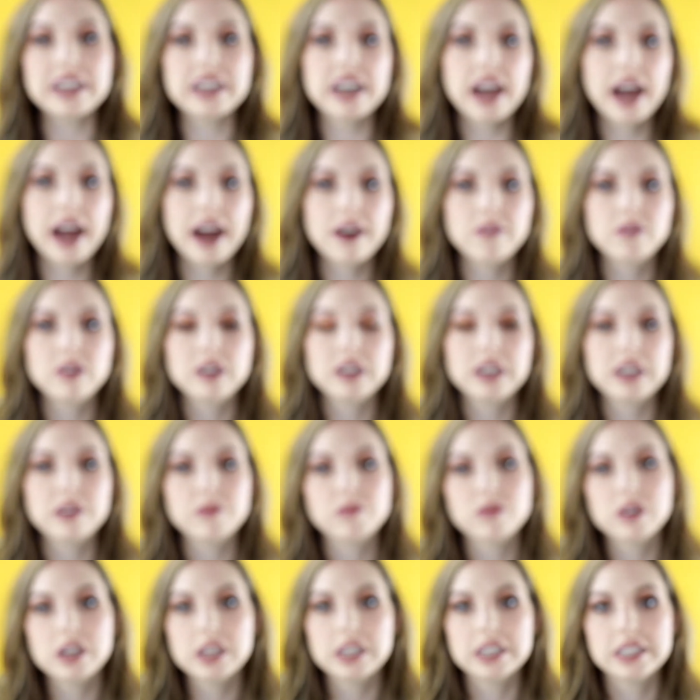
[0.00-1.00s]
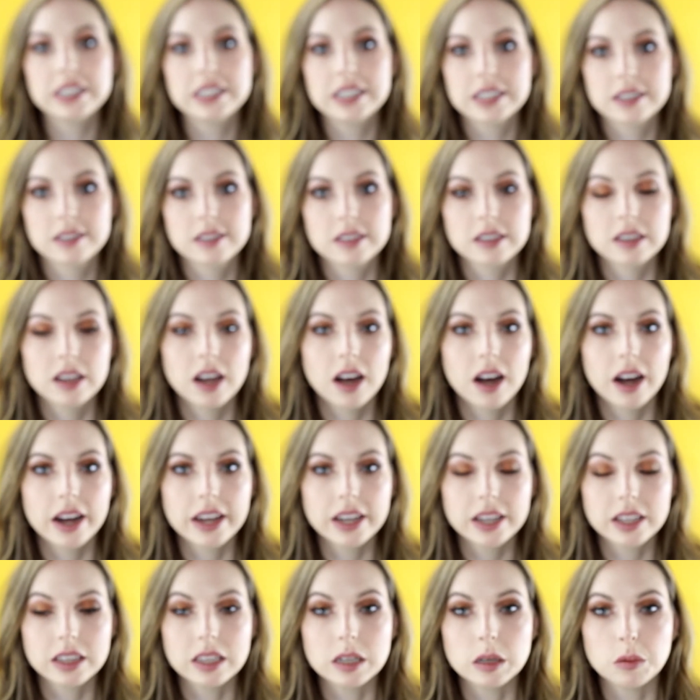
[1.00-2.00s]
inherently really
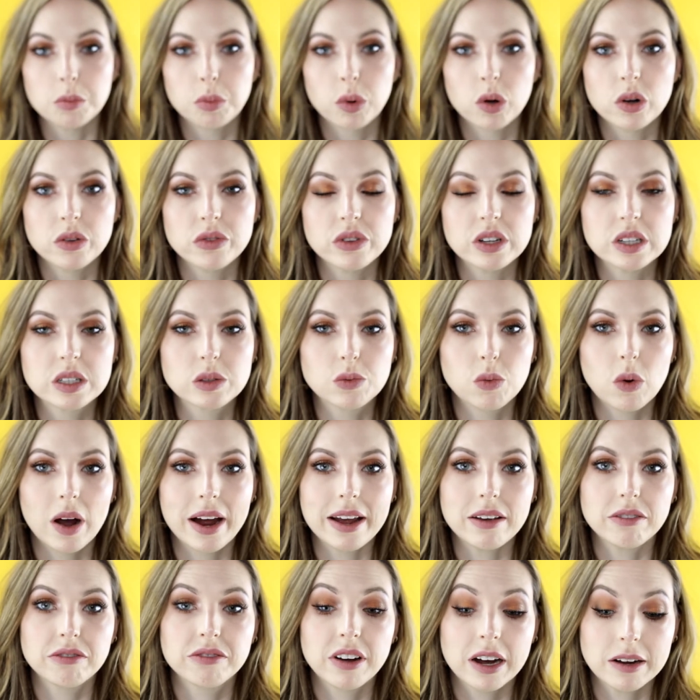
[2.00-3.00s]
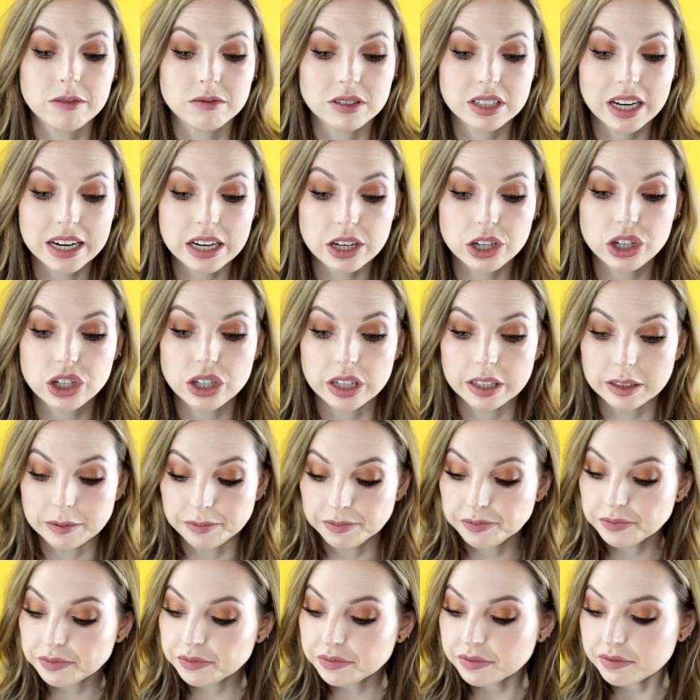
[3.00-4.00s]
dislike the Born This Way
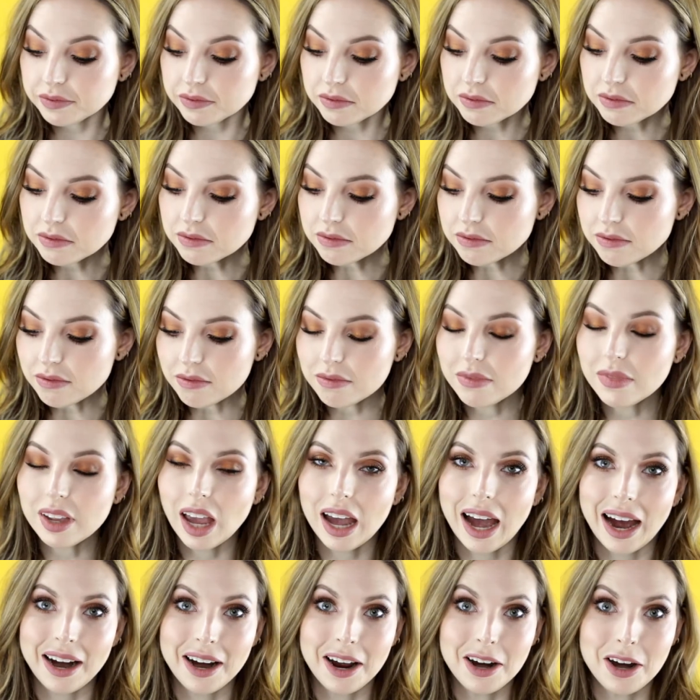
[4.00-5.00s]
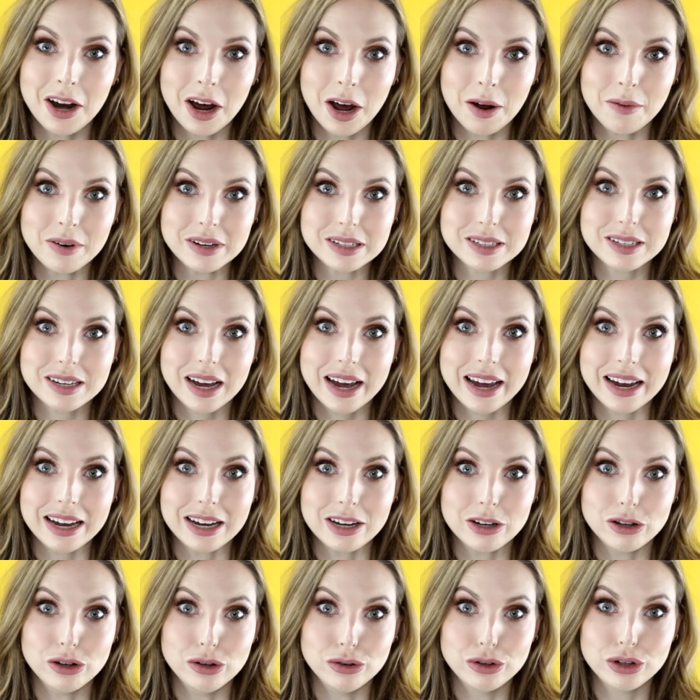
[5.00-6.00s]
foundation, and I know it's a
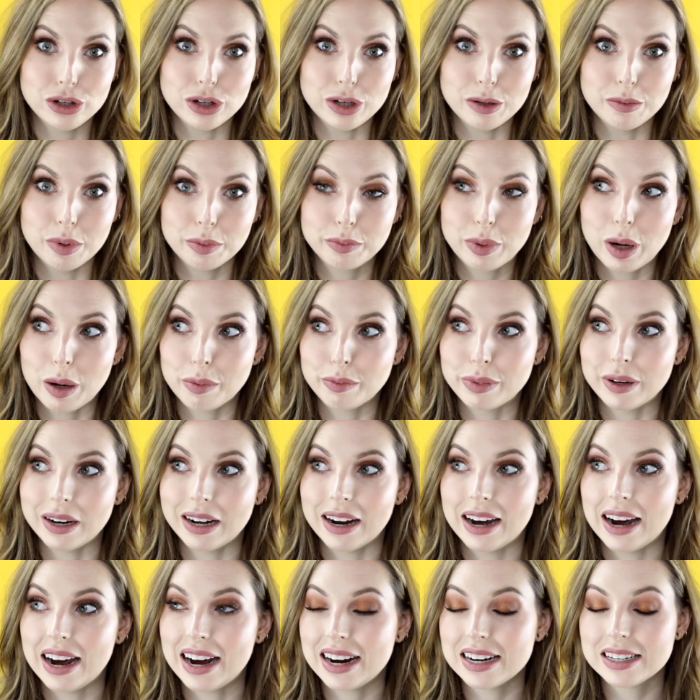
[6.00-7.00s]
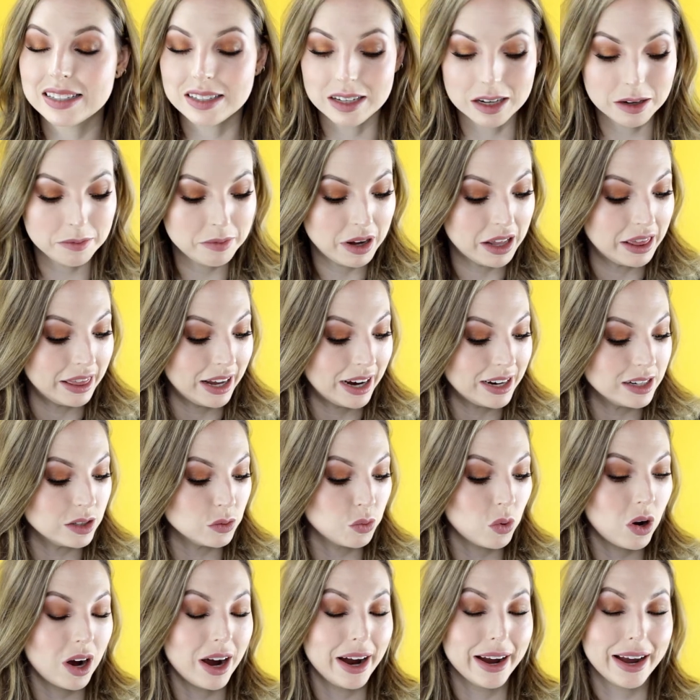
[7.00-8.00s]
YouTube popular item, and that is
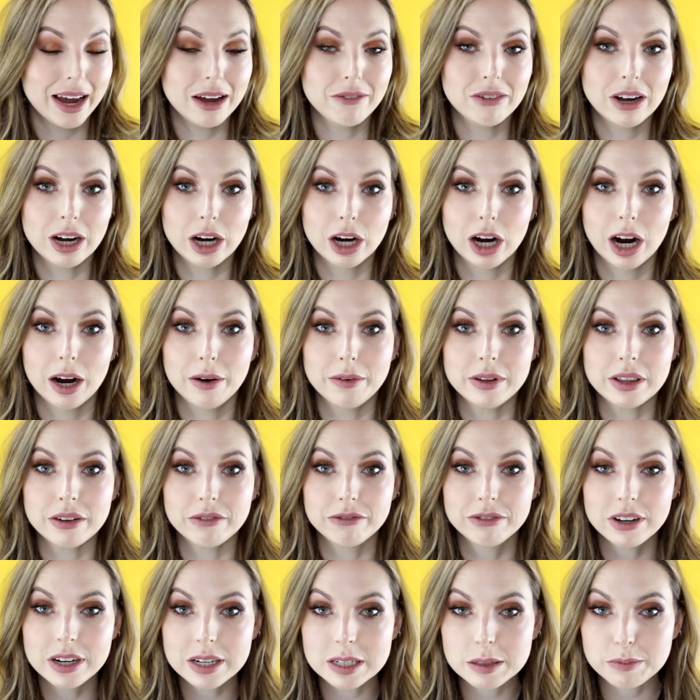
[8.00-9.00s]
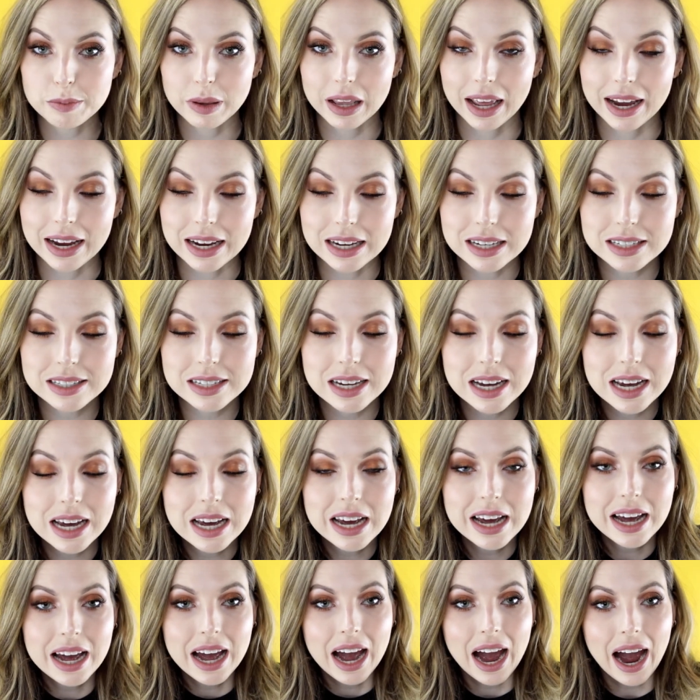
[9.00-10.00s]
why I gave it a go in the first place.
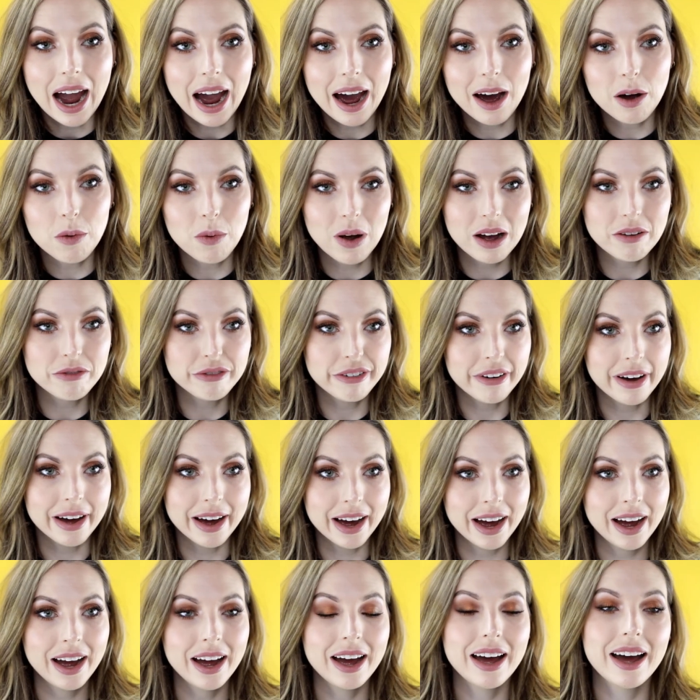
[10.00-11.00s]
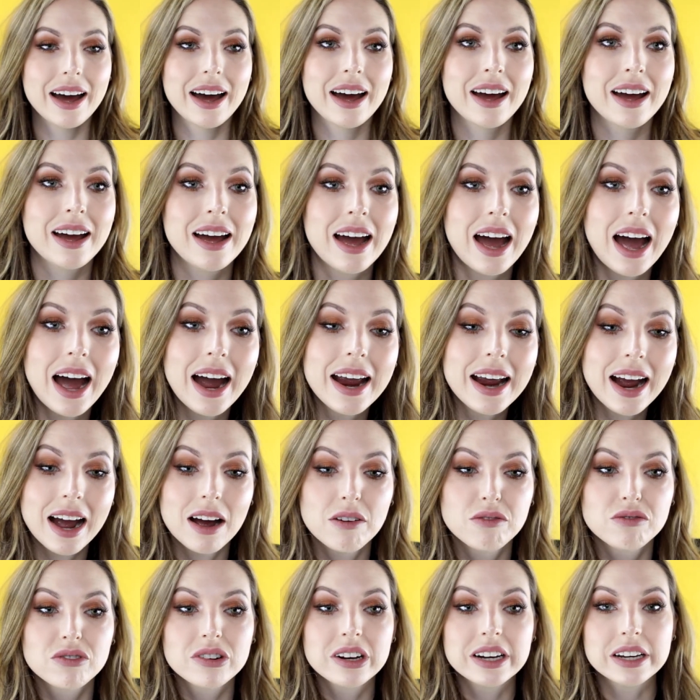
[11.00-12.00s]
However, I
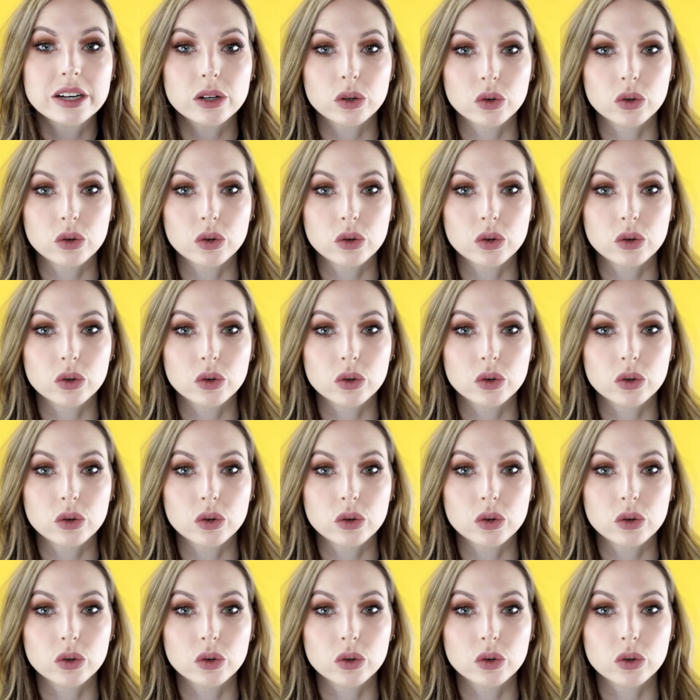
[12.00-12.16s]
have really